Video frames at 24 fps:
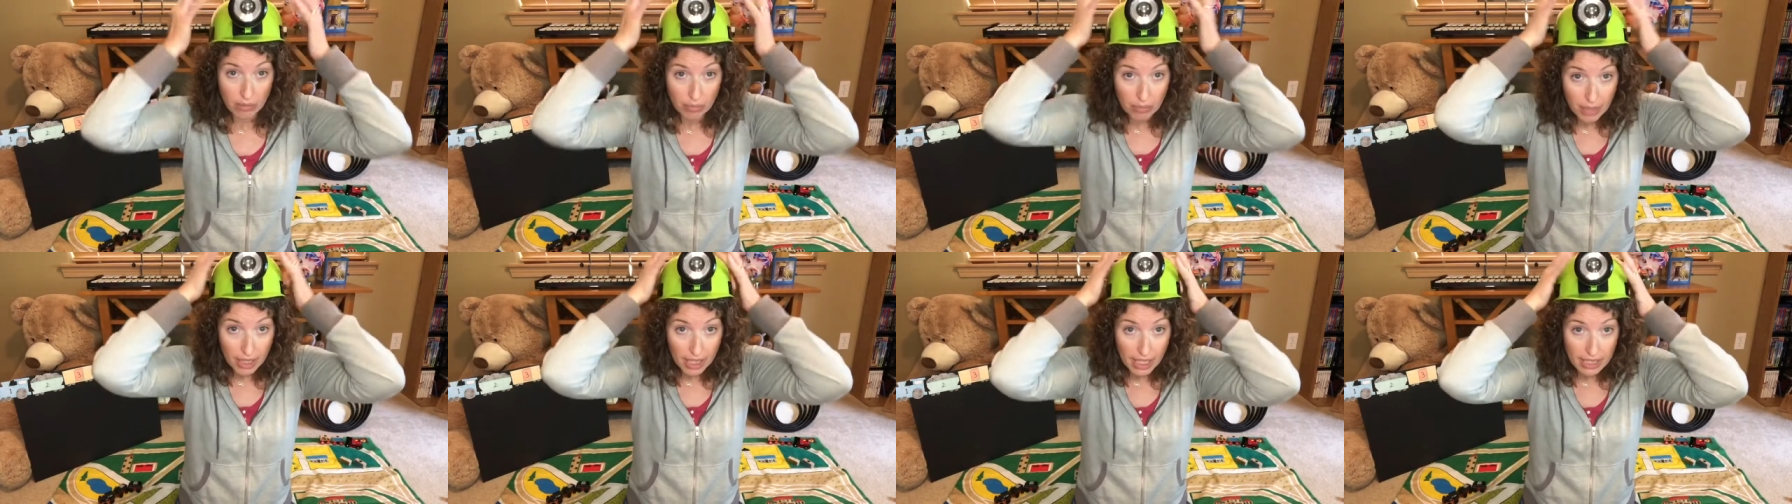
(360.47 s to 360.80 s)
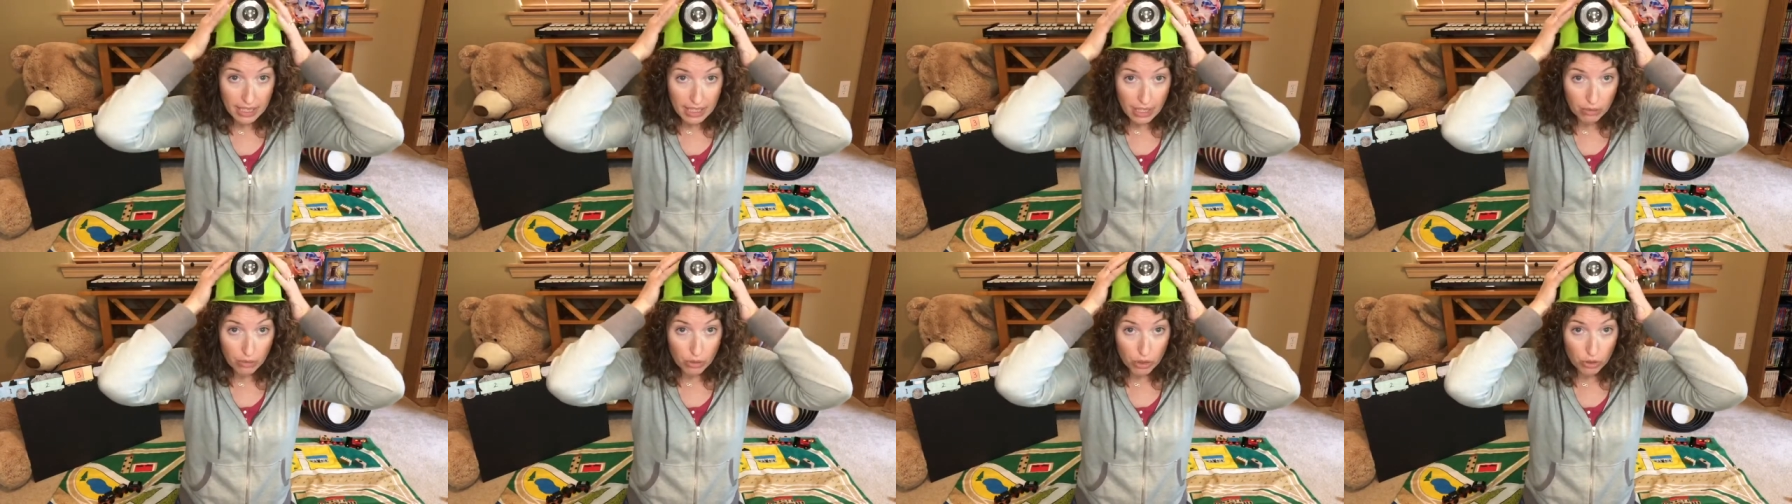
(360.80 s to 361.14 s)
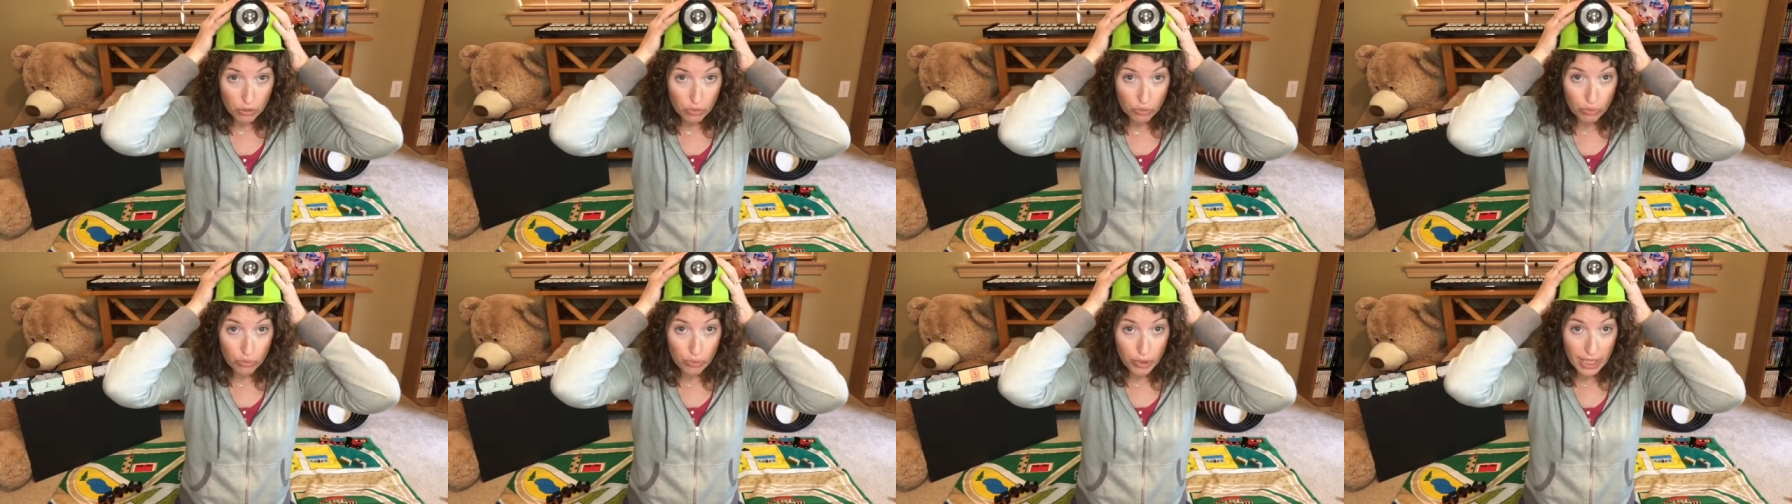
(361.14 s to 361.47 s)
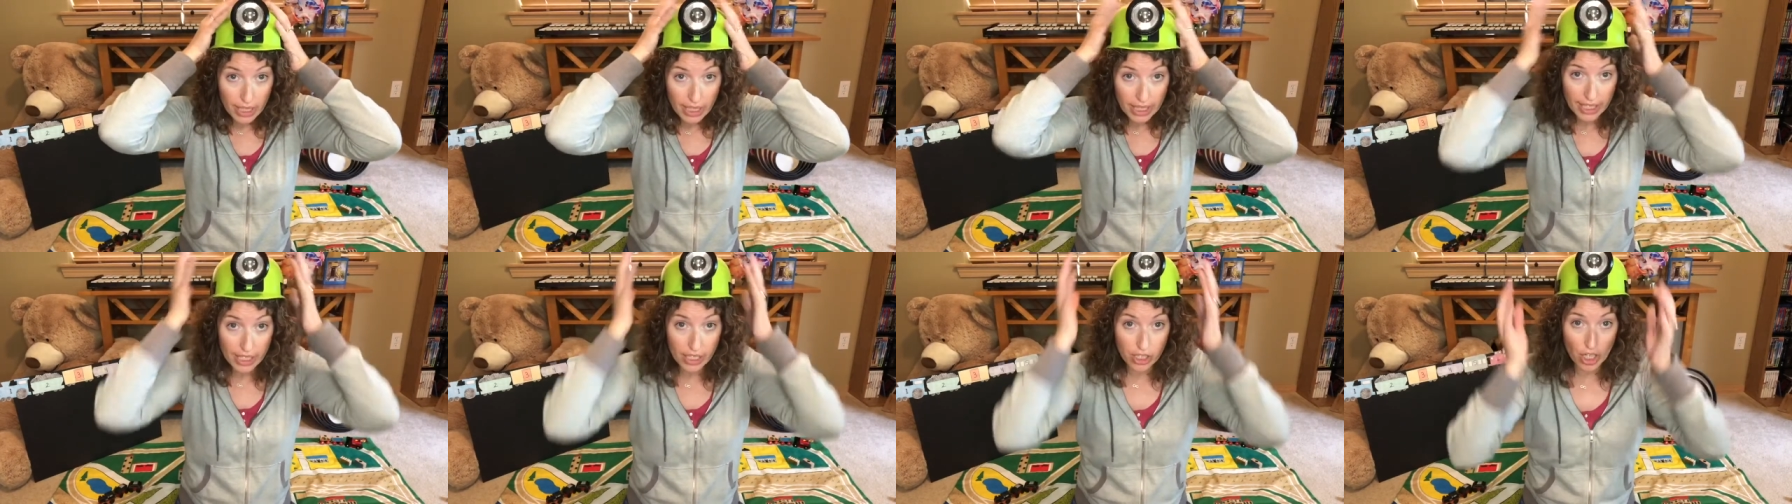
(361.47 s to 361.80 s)
because it was
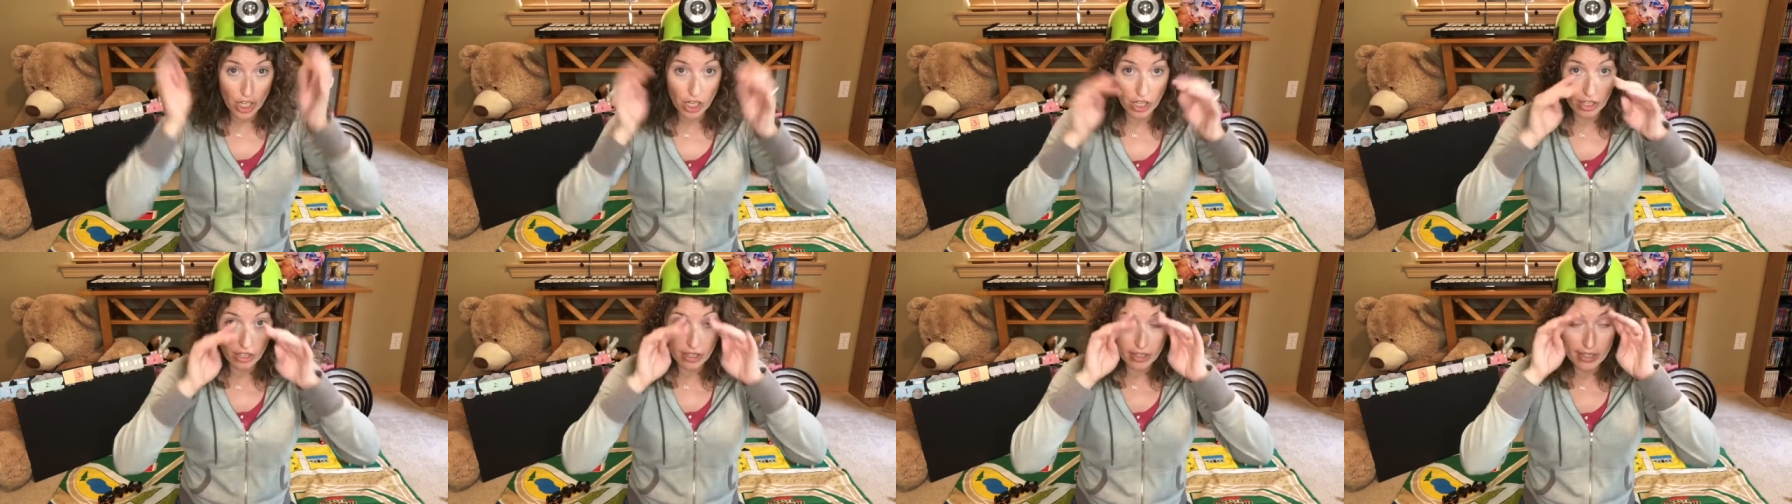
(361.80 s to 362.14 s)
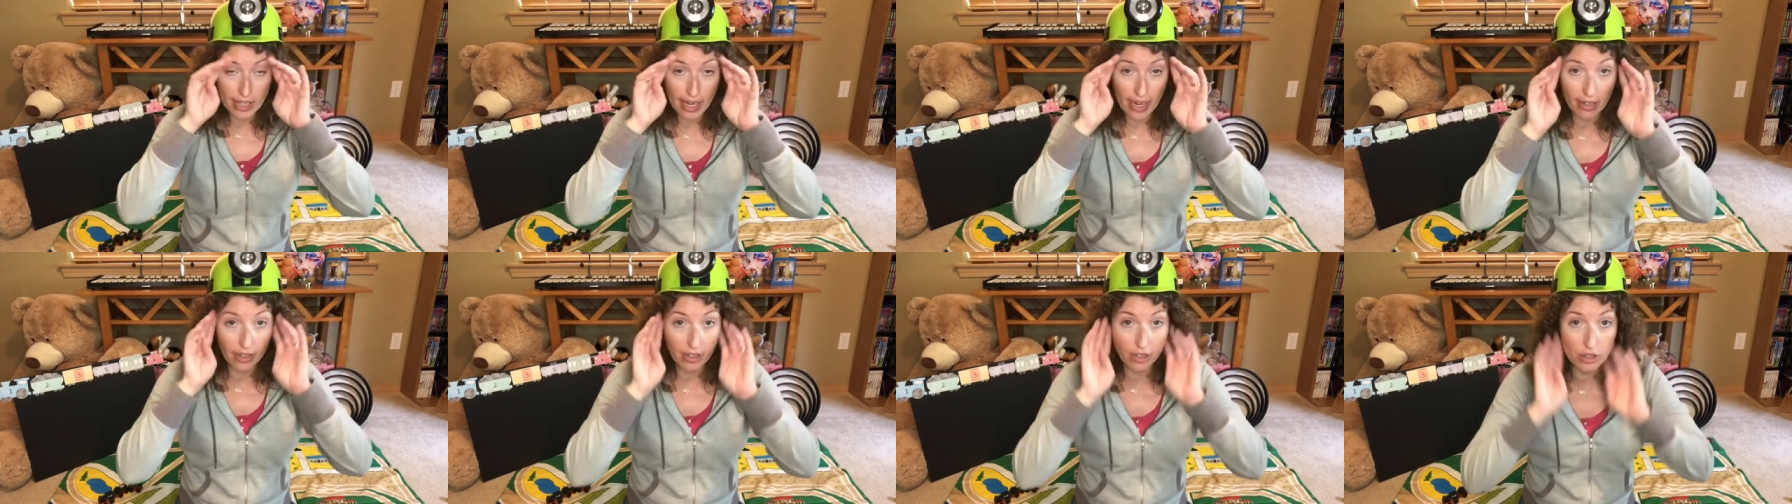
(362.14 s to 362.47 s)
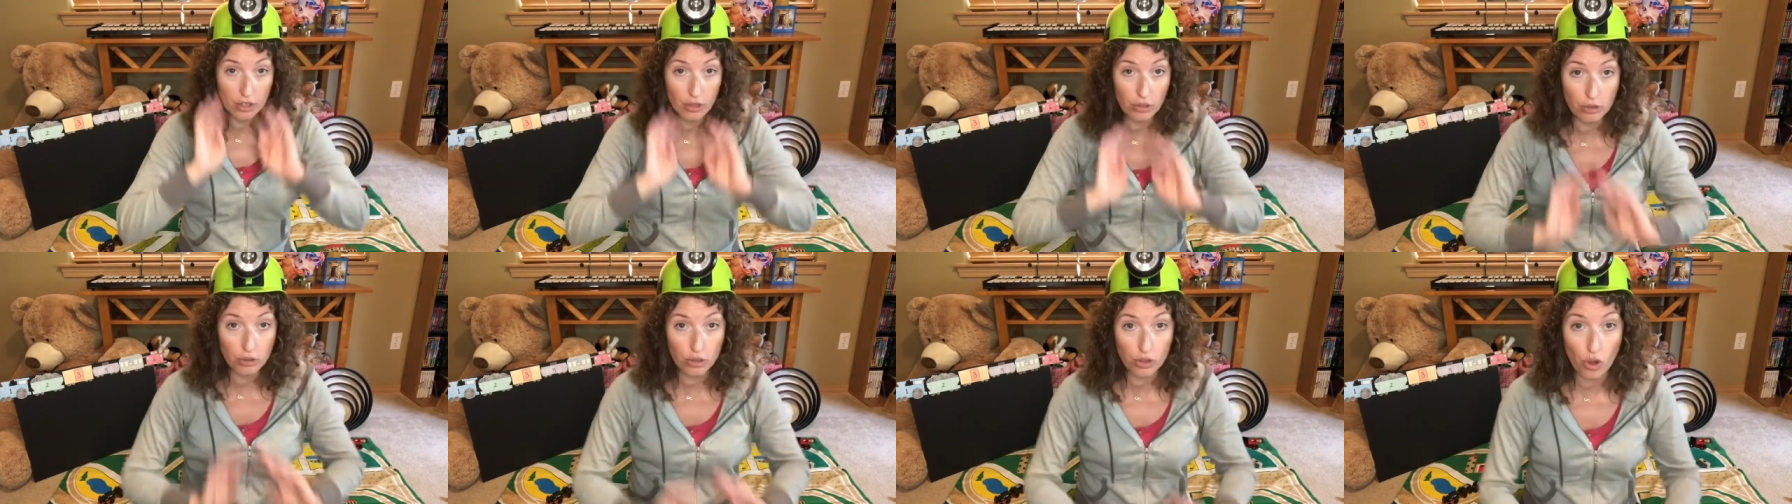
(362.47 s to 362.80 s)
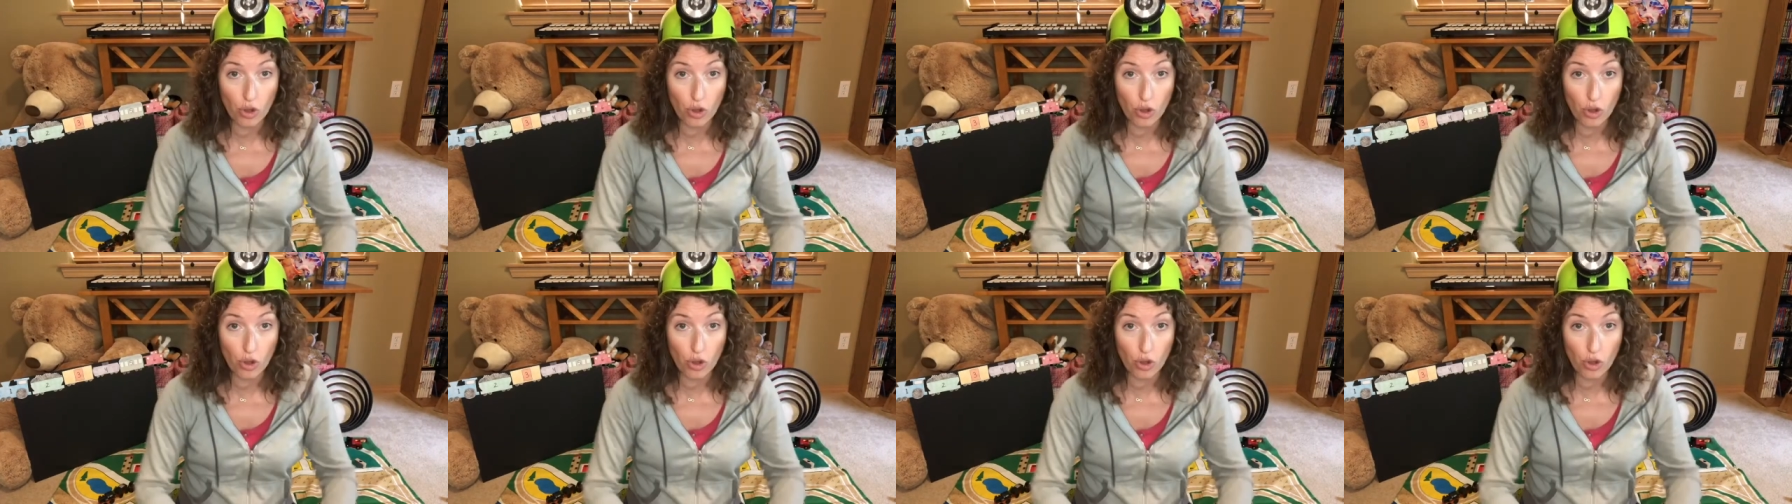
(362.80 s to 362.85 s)
really dark down in those